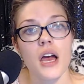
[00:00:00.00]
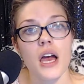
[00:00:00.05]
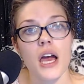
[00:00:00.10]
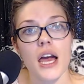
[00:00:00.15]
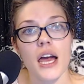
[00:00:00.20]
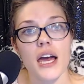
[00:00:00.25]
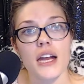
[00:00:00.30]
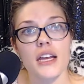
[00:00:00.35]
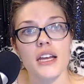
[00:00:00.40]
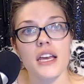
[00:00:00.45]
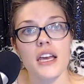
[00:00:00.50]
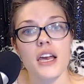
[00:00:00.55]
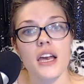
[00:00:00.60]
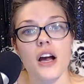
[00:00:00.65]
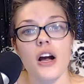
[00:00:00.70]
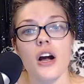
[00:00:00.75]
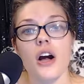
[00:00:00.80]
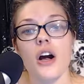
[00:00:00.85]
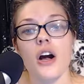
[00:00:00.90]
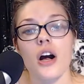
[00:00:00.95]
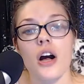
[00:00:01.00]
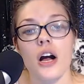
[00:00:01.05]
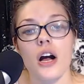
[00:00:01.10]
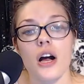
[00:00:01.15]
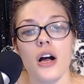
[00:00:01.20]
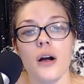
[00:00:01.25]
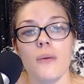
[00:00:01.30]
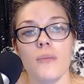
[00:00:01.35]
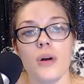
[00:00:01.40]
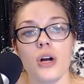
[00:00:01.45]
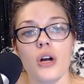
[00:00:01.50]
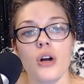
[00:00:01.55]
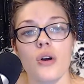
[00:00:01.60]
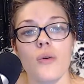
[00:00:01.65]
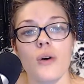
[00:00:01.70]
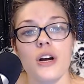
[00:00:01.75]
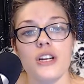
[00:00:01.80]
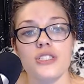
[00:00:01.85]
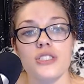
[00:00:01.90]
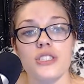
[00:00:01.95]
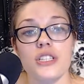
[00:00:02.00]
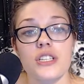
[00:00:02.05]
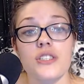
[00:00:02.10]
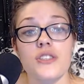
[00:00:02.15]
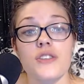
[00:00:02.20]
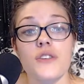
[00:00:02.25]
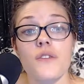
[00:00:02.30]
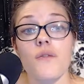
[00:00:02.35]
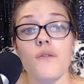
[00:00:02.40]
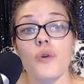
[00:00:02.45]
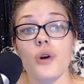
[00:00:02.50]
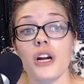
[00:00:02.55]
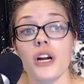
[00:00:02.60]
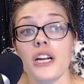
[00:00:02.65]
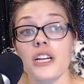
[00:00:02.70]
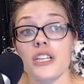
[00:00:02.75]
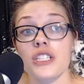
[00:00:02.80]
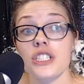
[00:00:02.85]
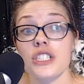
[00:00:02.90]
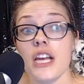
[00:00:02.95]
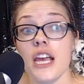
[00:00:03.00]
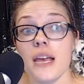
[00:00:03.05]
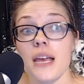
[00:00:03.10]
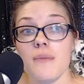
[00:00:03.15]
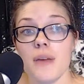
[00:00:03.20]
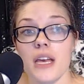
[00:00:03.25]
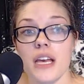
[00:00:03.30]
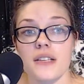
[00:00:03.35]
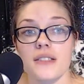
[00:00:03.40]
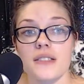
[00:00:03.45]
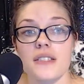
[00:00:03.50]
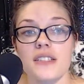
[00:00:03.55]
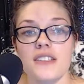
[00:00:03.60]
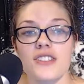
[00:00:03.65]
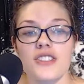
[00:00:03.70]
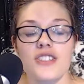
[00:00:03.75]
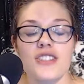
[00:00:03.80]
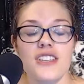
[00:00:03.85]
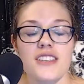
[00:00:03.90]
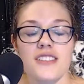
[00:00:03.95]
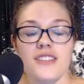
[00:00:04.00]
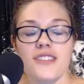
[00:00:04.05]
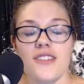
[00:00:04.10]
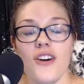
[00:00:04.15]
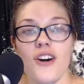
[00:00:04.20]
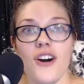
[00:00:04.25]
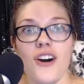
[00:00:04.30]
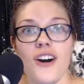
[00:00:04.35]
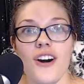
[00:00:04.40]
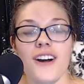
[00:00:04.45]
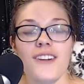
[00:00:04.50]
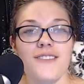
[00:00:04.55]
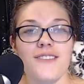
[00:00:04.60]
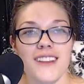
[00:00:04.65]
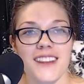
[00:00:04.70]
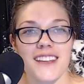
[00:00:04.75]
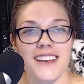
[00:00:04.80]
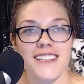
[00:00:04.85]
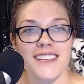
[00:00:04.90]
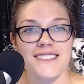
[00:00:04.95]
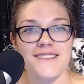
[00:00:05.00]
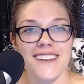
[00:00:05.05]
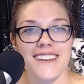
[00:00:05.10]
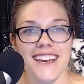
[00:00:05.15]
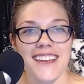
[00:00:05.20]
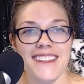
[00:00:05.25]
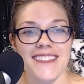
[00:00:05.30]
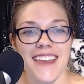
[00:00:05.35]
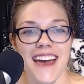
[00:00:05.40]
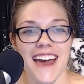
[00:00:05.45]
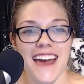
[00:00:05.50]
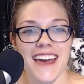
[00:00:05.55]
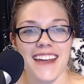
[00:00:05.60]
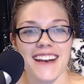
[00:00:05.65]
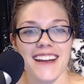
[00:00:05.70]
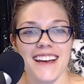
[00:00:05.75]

Any questions for Jamie? Since she's on with us, we get that